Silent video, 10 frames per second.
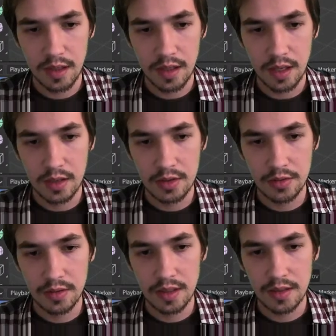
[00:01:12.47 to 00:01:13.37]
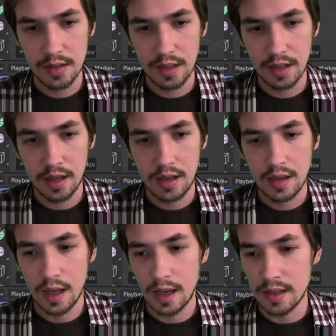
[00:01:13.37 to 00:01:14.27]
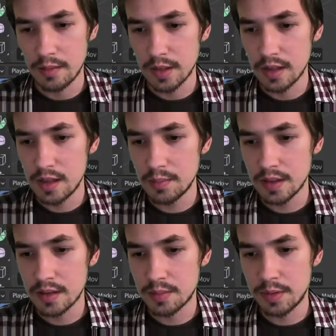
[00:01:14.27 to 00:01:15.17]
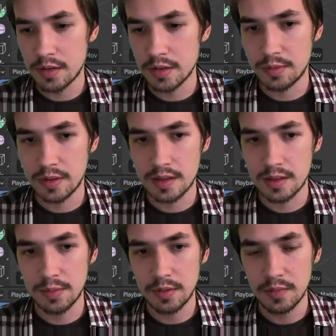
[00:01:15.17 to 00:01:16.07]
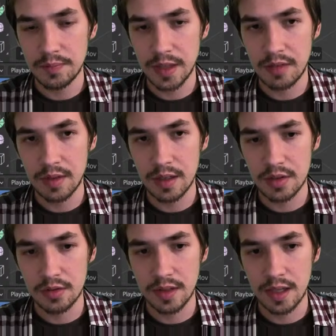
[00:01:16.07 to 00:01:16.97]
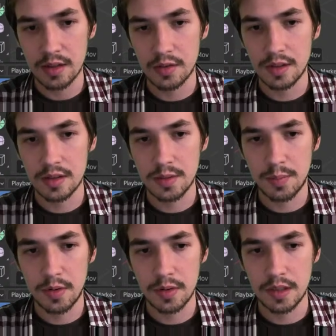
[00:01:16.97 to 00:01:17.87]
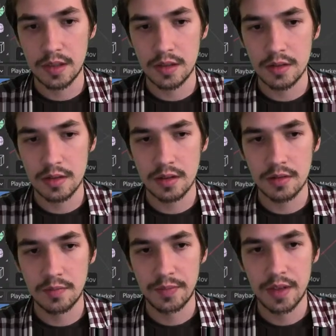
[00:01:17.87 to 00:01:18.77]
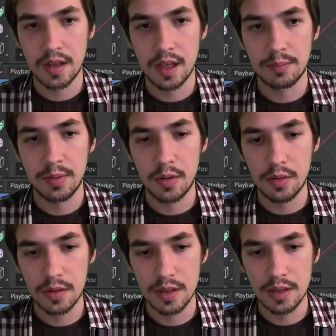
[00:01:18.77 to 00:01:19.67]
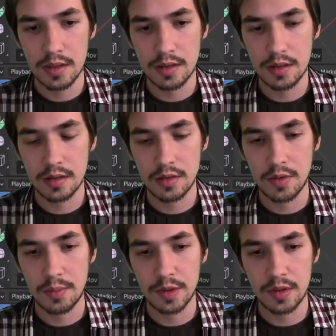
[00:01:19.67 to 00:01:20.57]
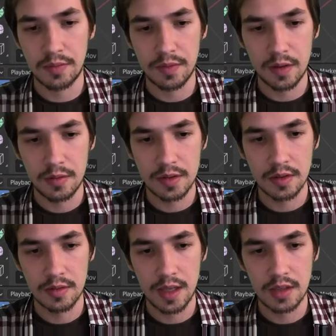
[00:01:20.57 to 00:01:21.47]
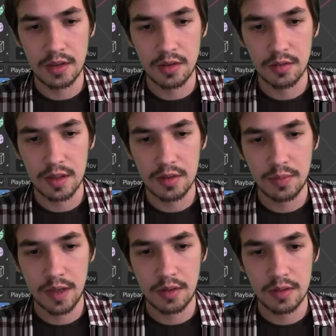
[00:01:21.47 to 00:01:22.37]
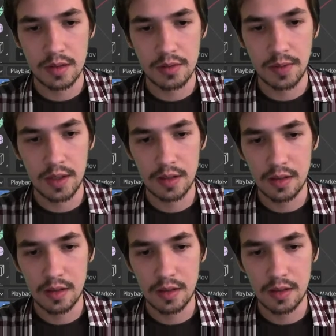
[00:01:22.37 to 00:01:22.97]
and extrude this, and I'm gonna keep this topology pretty simple. And when I extrude that, it creates this pole here. So, and a pole is disruption in the flow, so the edges go this way or this way,